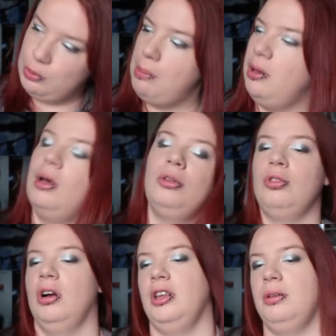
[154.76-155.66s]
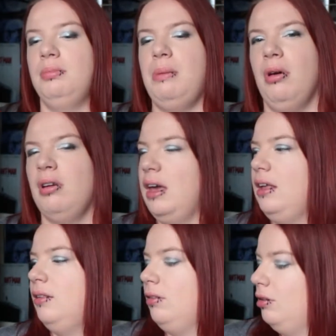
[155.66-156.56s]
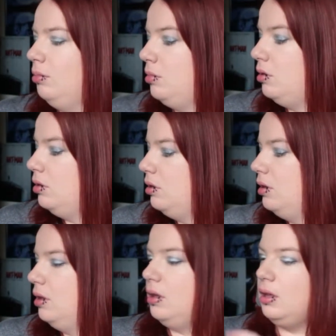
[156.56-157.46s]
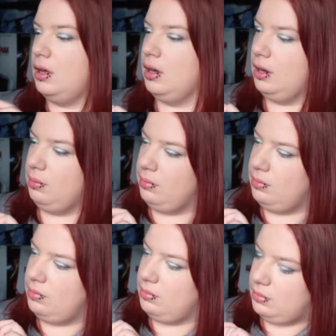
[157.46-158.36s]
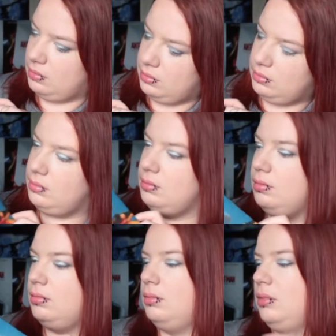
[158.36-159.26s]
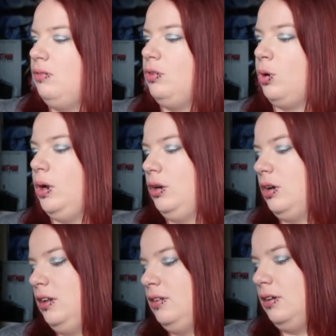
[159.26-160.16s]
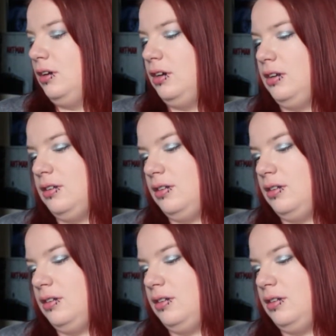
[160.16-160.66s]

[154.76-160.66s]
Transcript: so maybe I'll try them, maybe I'll get into them. Let me have a quick look inside.